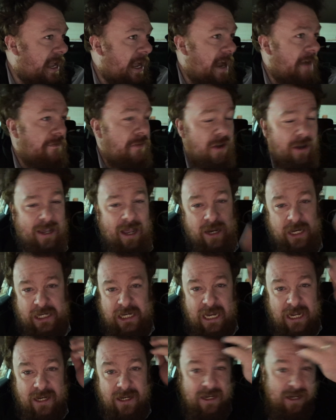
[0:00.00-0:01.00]
I've not
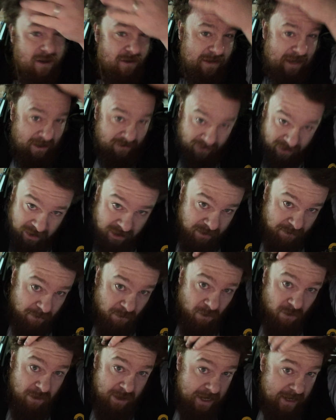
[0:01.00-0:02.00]
cashed in. I'll cash in the
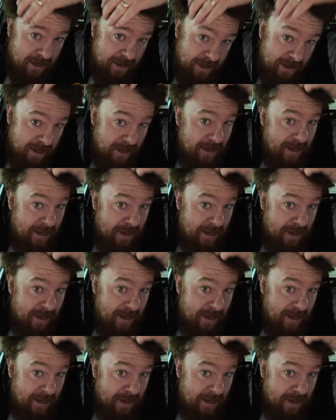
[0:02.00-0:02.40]
morning,